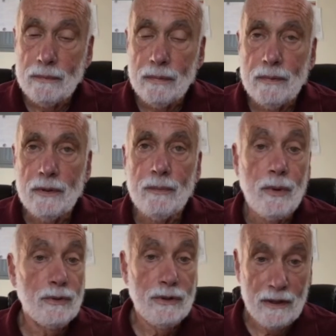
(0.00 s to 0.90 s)
good
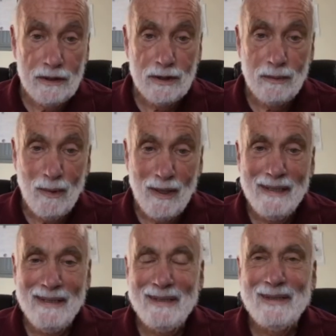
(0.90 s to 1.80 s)
music, at least in my
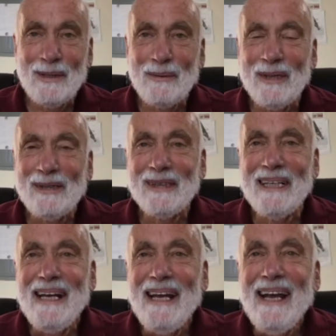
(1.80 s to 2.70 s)
generation.
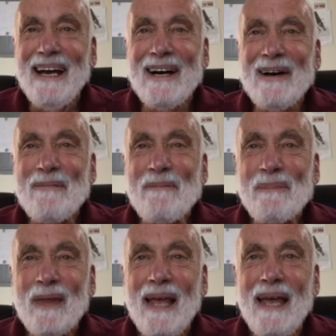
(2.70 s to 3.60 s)

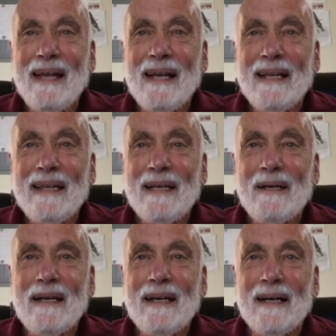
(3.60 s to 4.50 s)
And I think
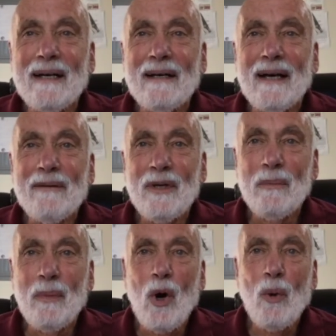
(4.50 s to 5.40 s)
I read a
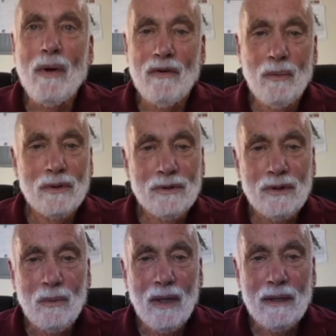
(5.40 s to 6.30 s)
poem every once in
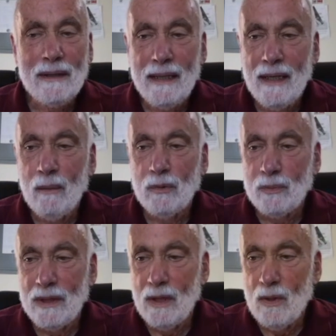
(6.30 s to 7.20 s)
a while, and that helps
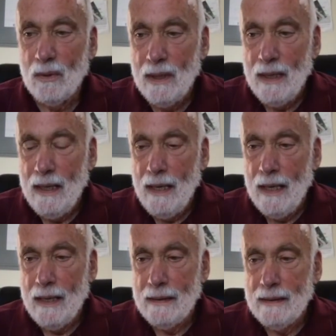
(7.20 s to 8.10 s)
me go.
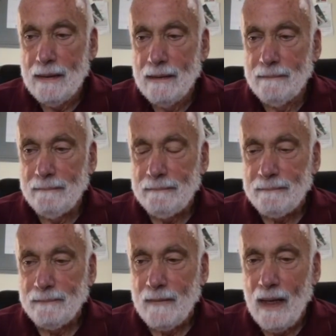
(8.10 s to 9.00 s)
And
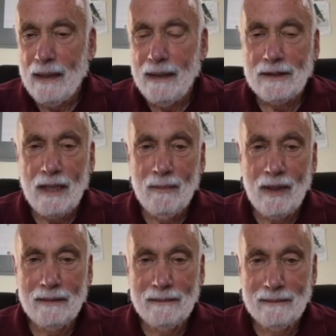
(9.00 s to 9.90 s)
I guess I'm
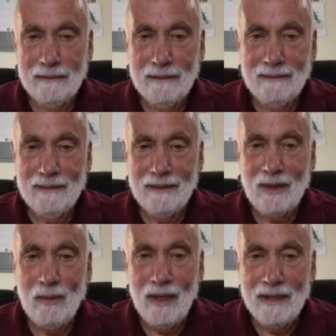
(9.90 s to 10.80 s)
on
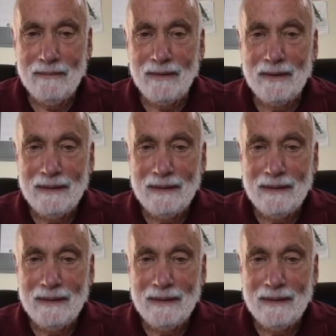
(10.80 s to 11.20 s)
some kind of a